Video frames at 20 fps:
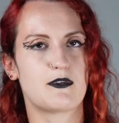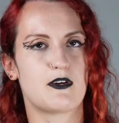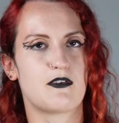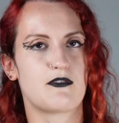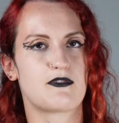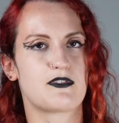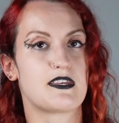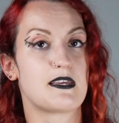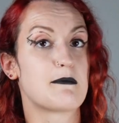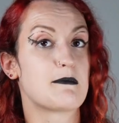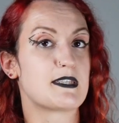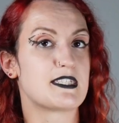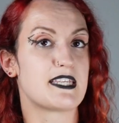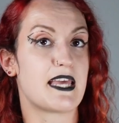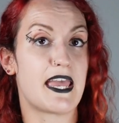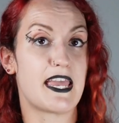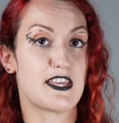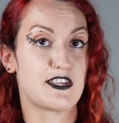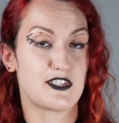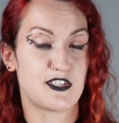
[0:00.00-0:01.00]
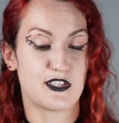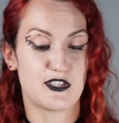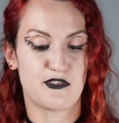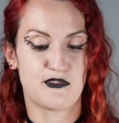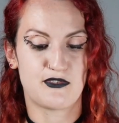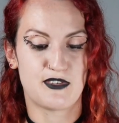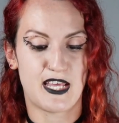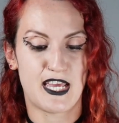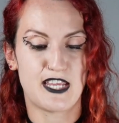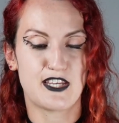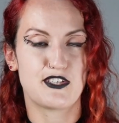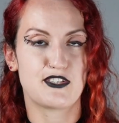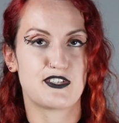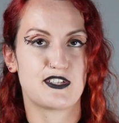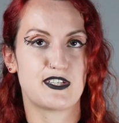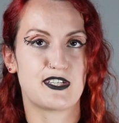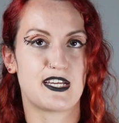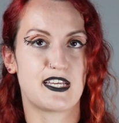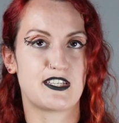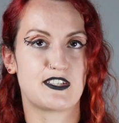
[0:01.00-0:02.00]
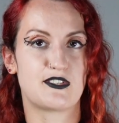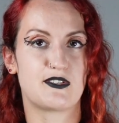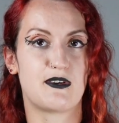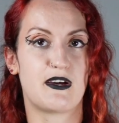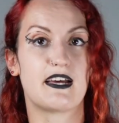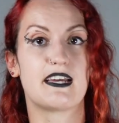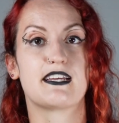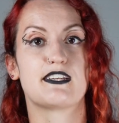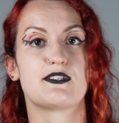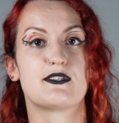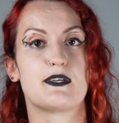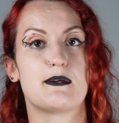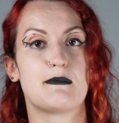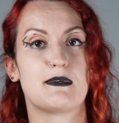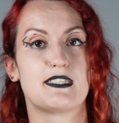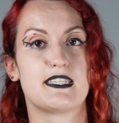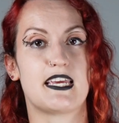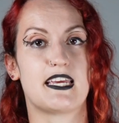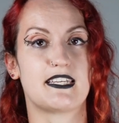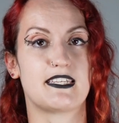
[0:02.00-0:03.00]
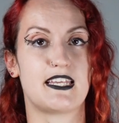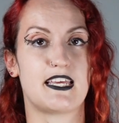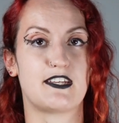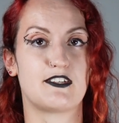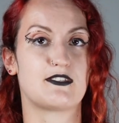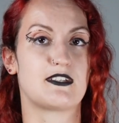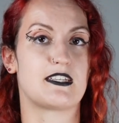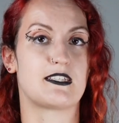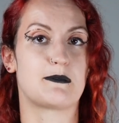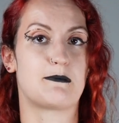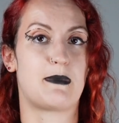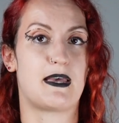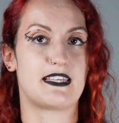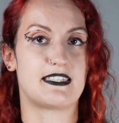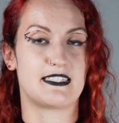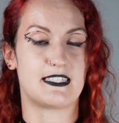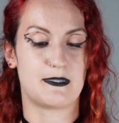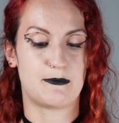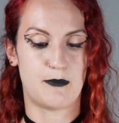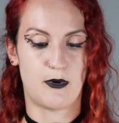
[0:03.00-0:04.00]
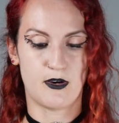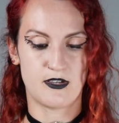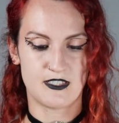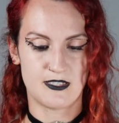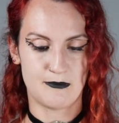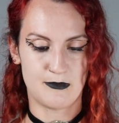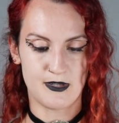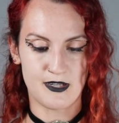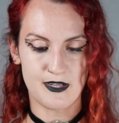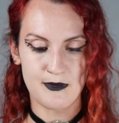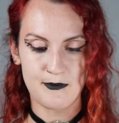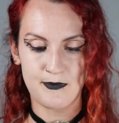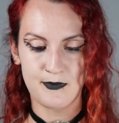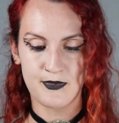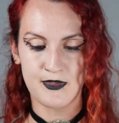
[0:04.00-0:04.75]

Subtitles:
of the imitation of nature and trying to imitate nature as best as possible.